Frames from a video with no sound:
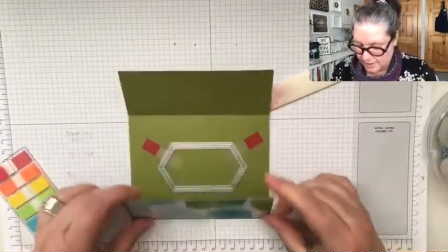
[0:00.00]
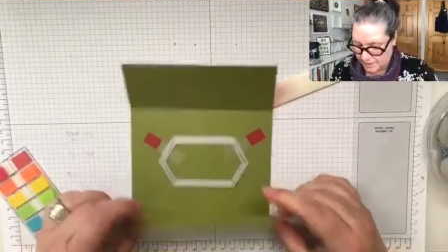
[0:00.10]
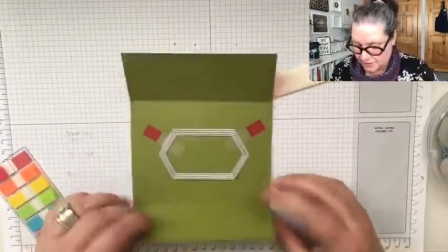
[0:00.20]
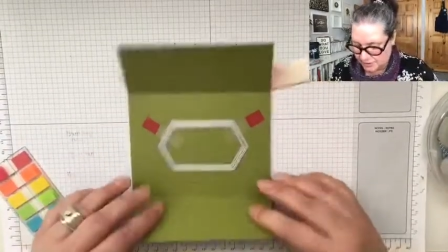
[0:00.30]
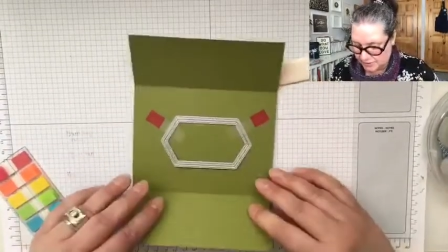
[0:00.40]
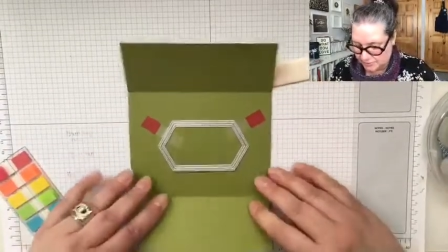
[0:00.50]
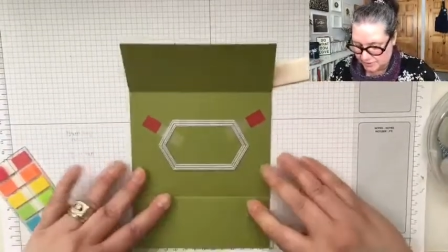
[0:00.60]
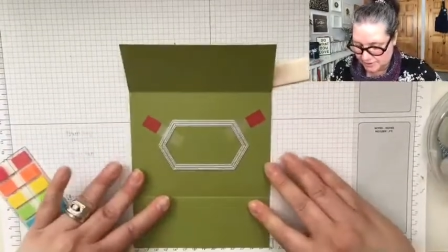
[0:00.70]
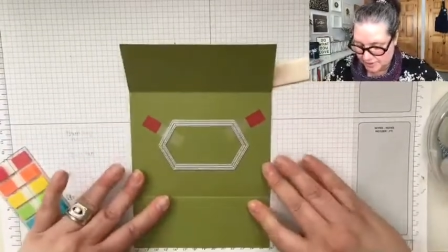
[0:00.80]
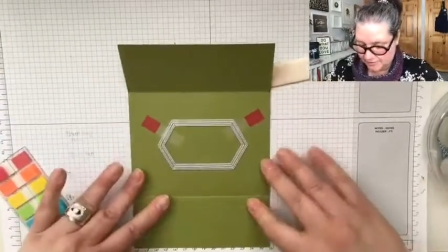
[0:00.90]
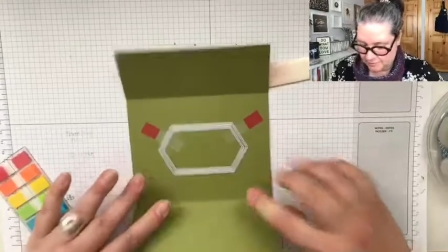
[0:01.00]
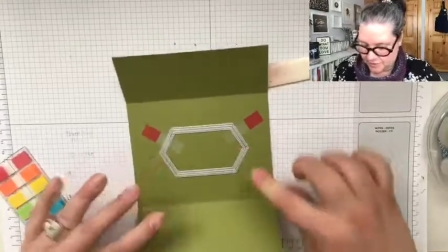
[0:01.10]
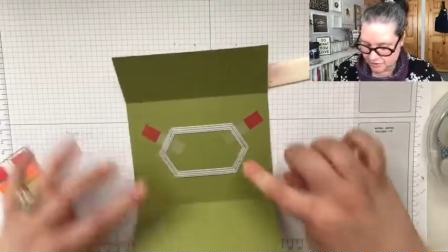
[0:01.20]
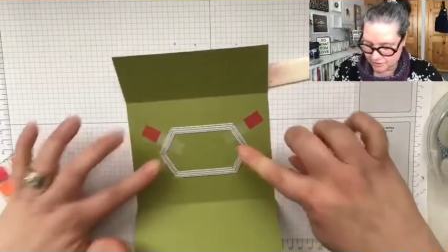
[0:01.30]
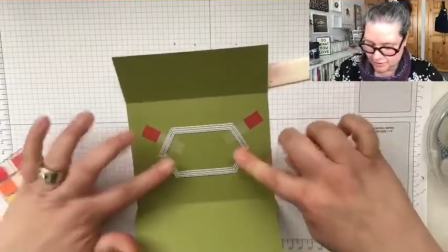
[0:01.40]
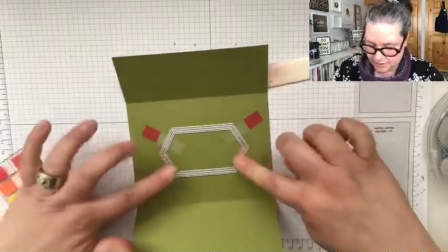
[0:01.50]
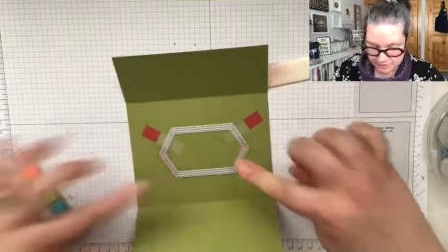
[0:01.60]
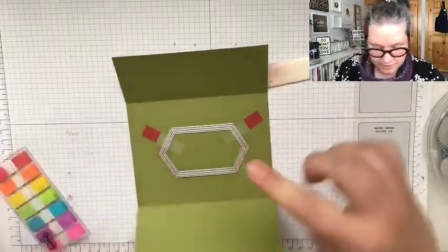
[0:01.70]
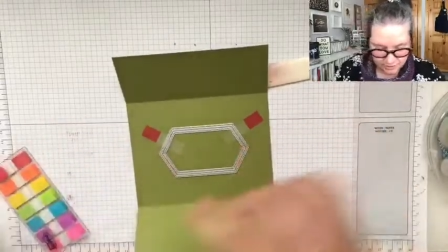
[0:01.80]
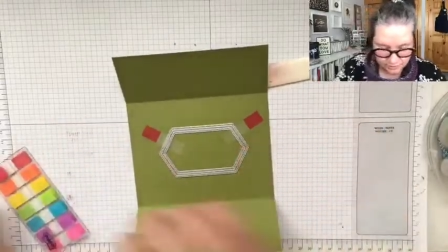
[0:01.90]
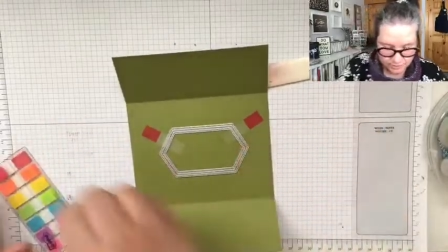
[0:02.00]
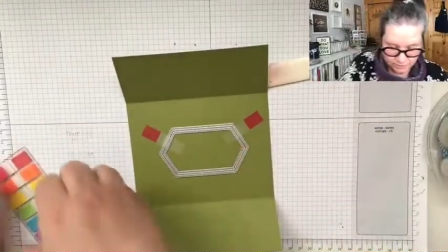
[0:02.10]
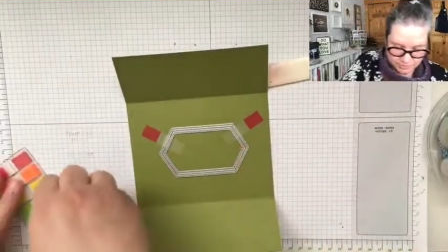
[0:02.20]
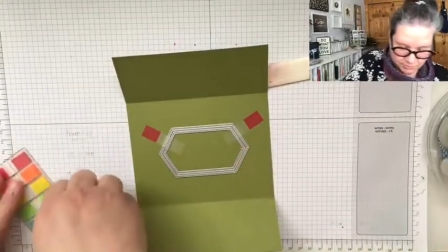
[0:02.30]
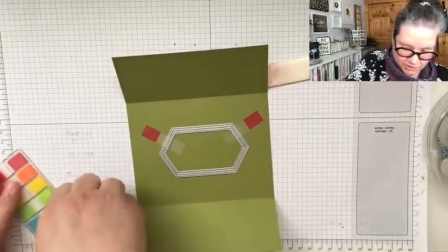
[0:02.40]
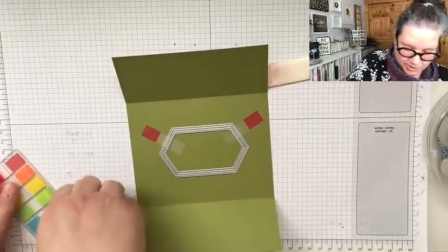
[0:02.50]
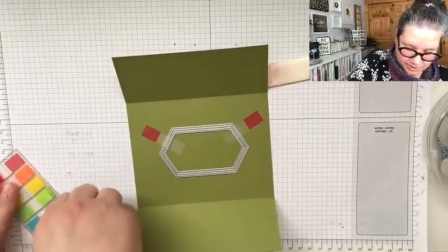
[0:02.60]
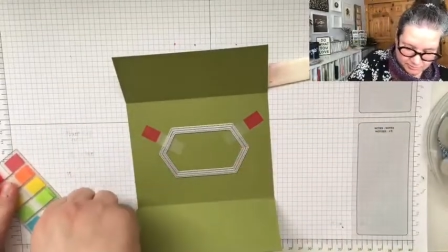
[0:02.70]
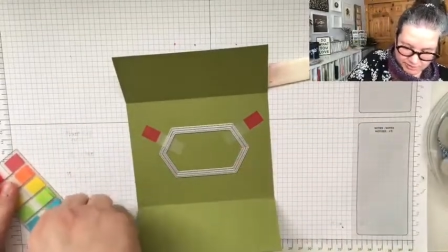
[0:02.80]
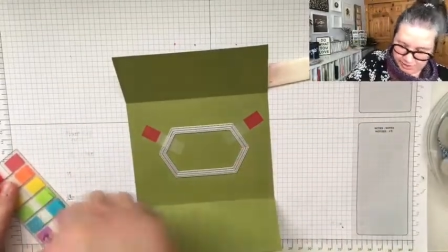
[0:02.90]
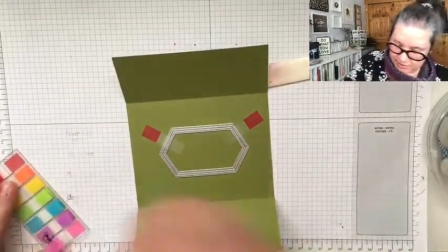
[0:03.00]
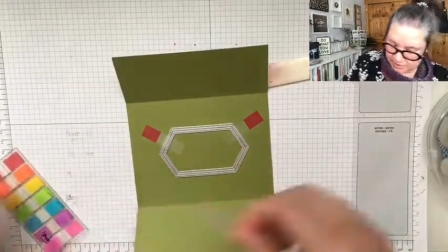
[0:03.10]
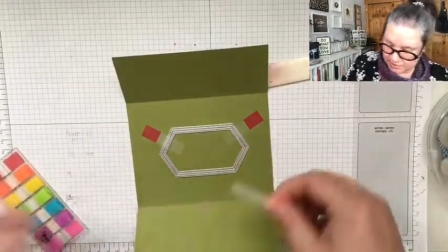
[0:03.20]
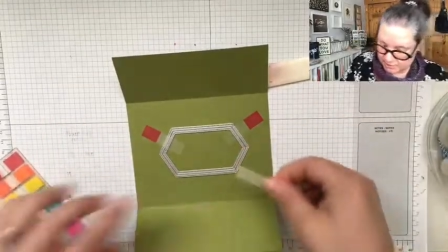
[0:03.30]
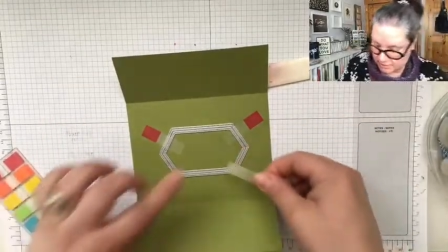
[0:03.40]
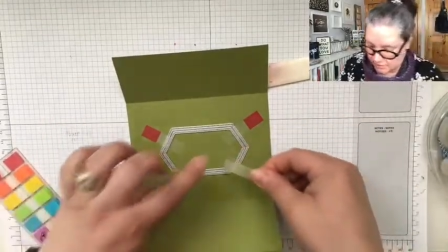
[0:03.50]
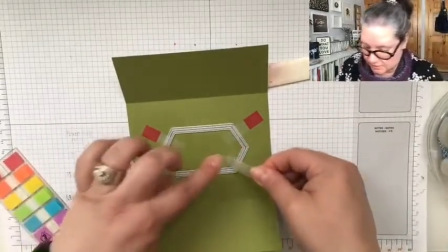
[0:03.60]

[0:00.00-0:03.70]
And just for safe measure, let's glue those bottom bits.